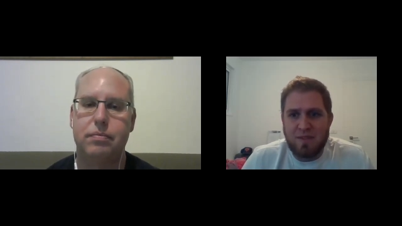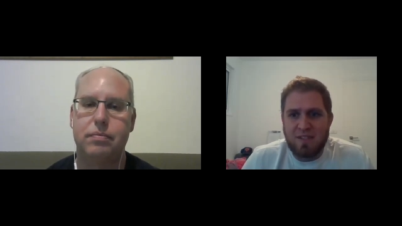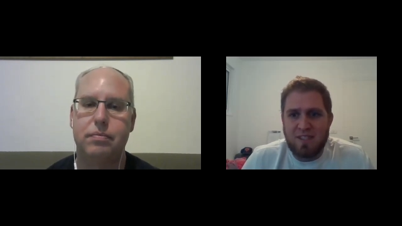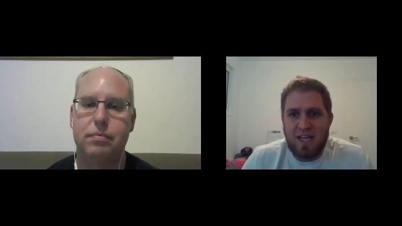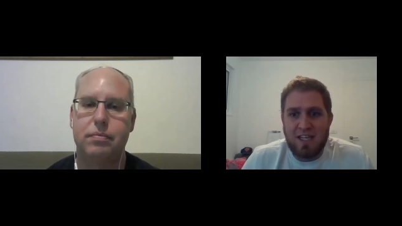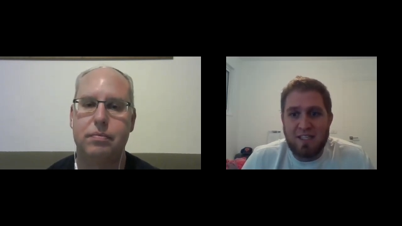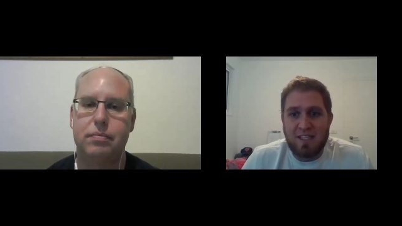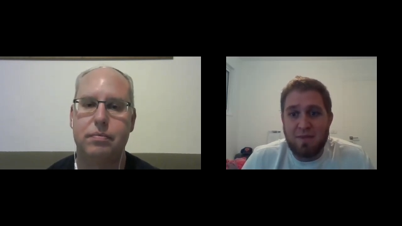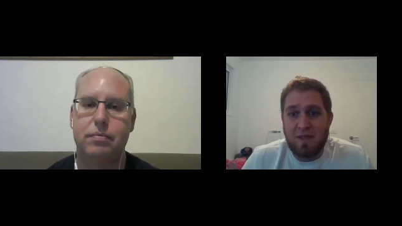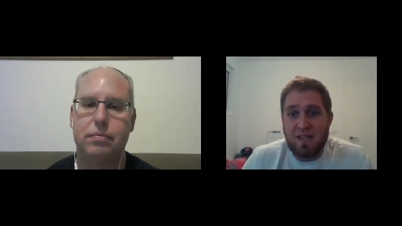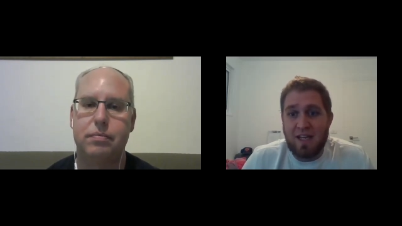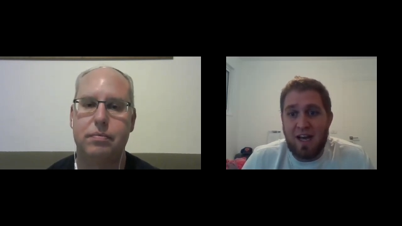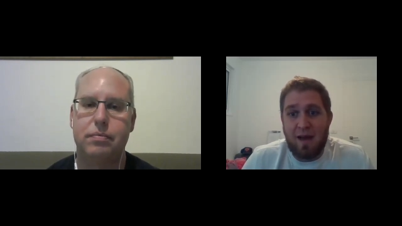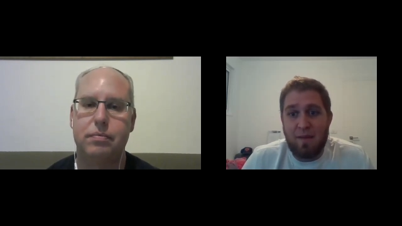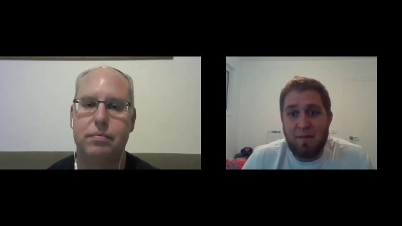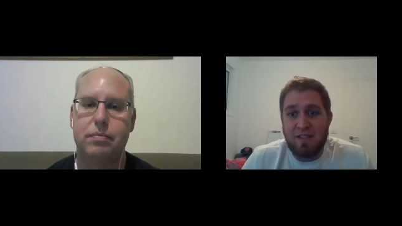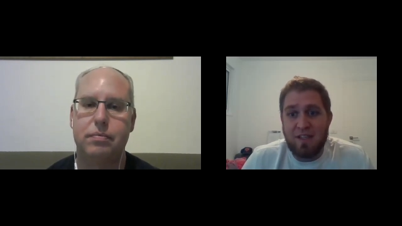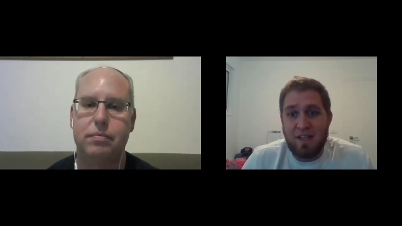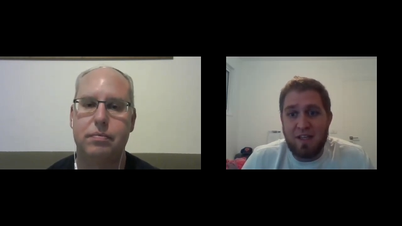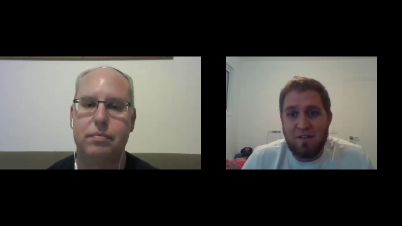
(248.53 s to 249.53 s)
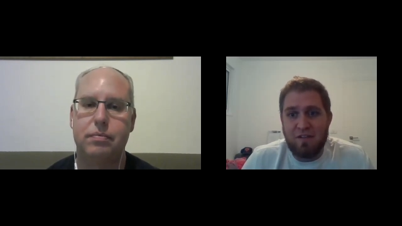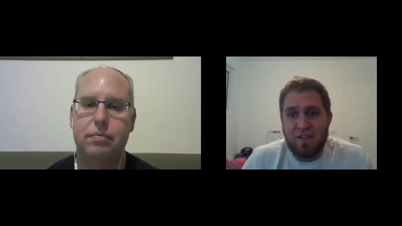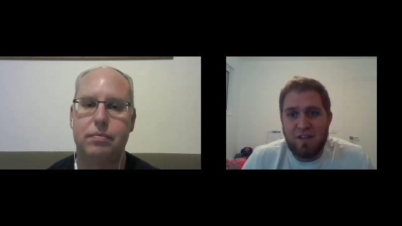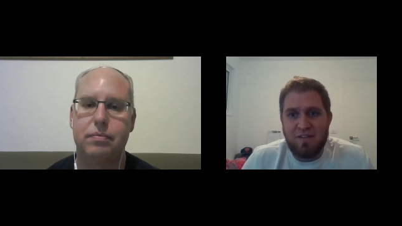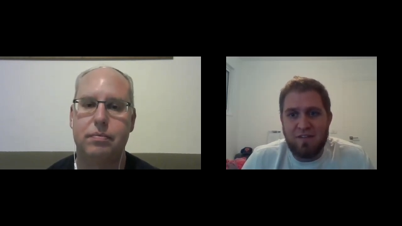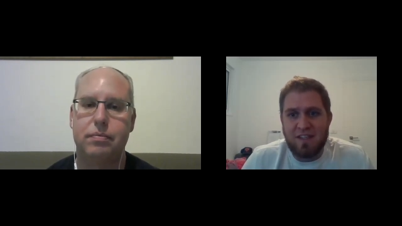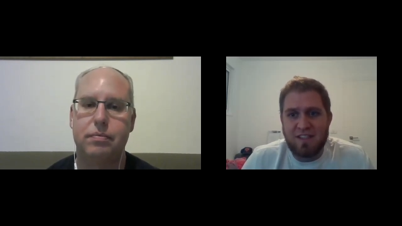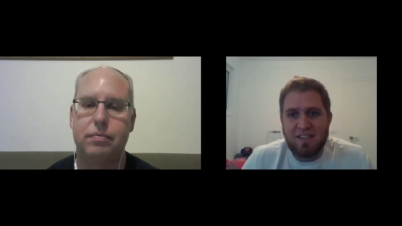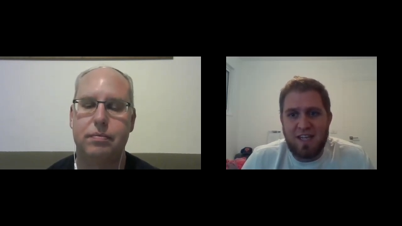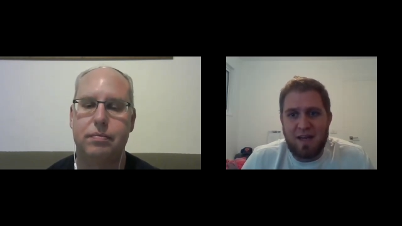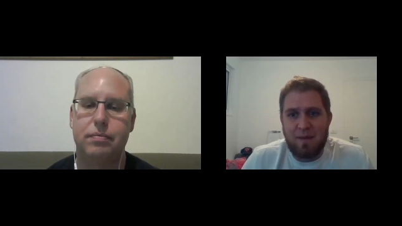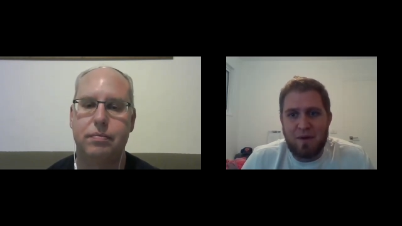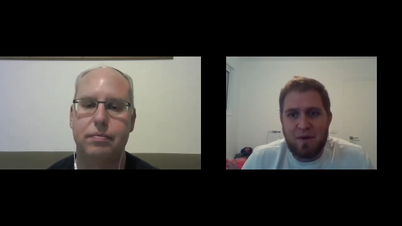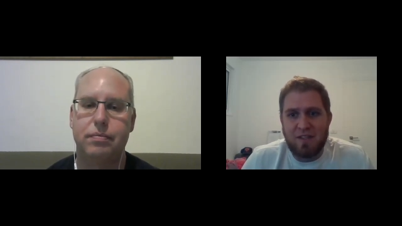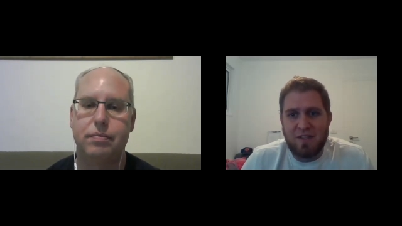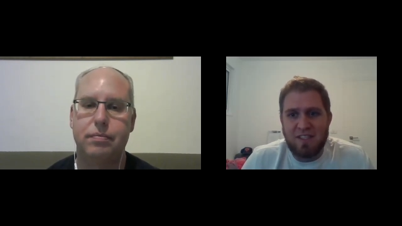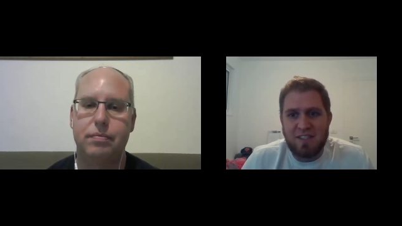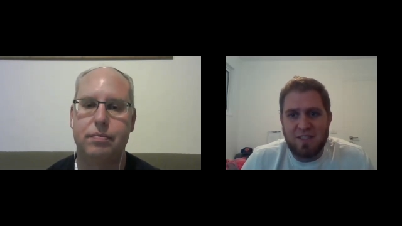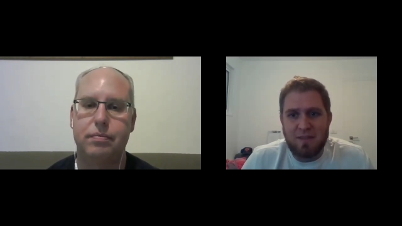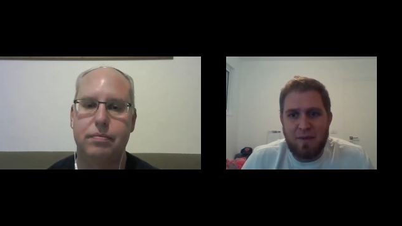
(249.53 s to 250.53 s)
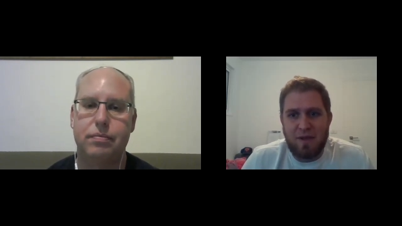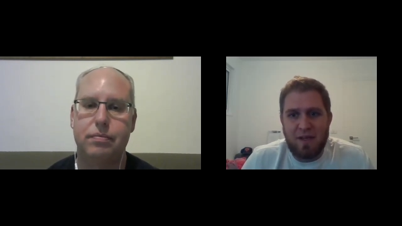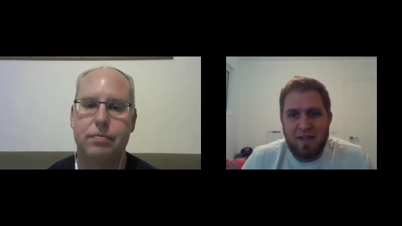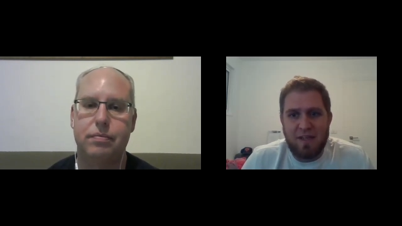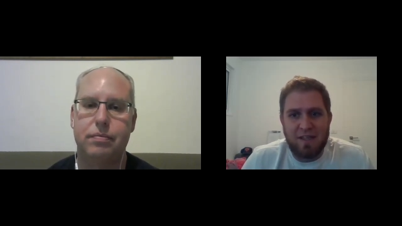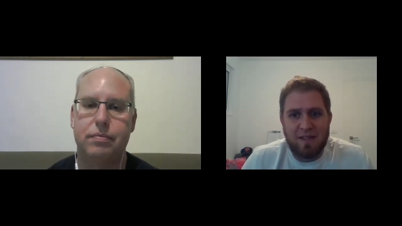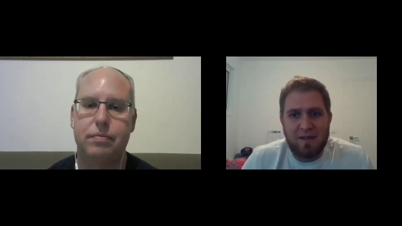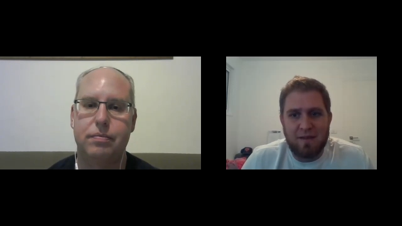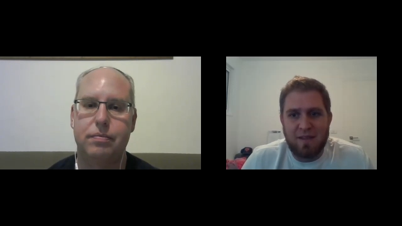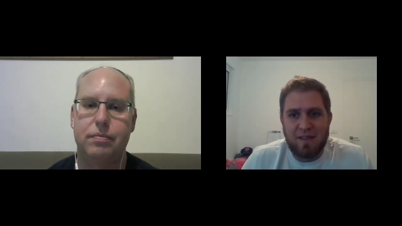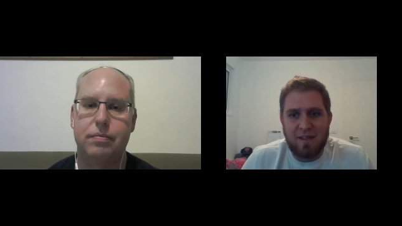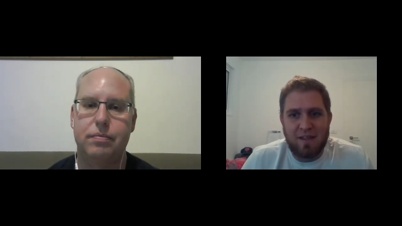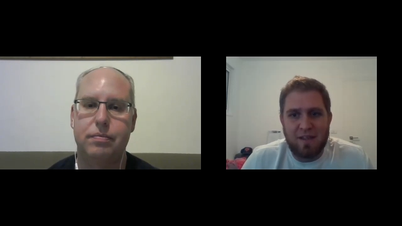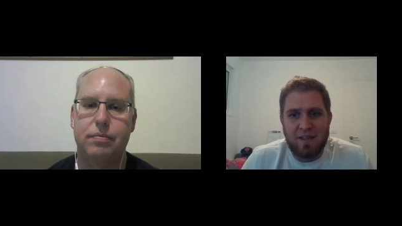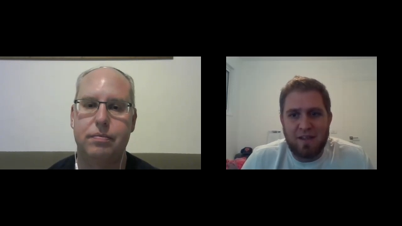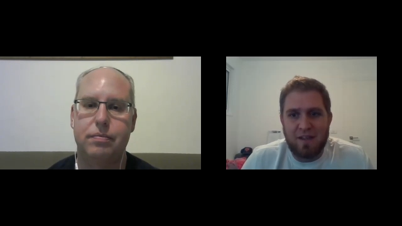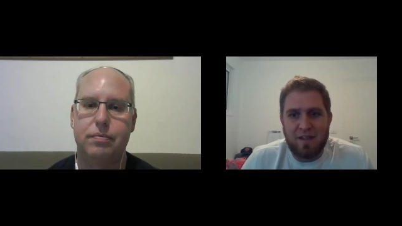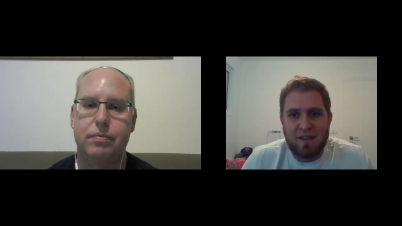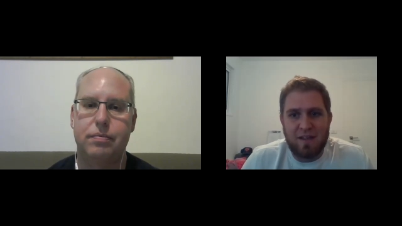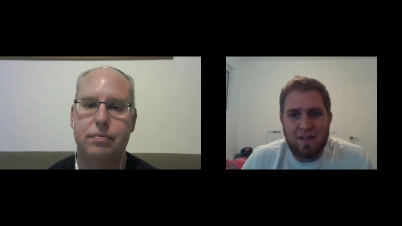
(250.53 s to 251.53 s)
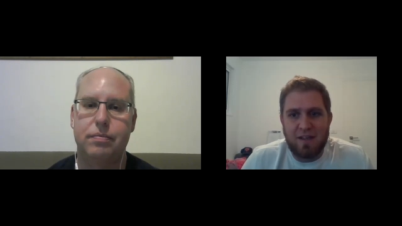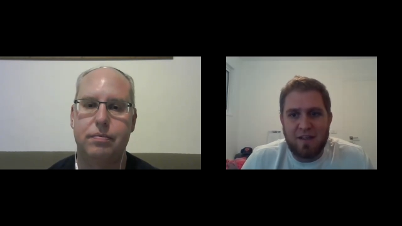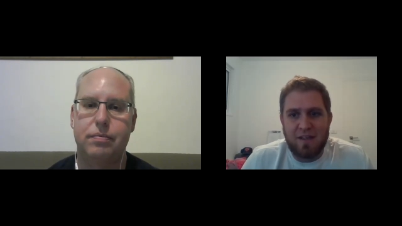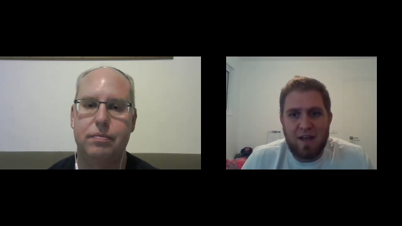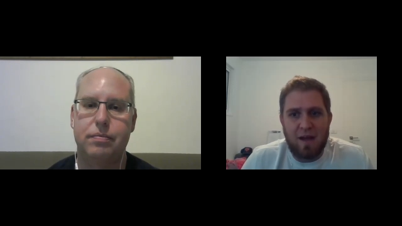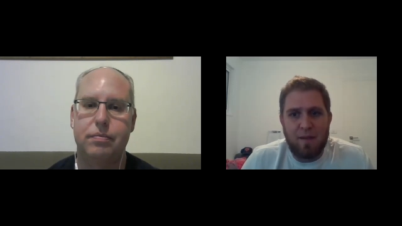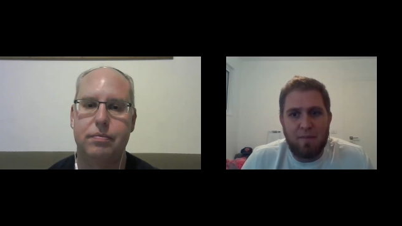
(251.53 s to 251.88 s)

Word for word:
Speaker 1: besides Maccabi Tel Aviv that's not participating, like uh,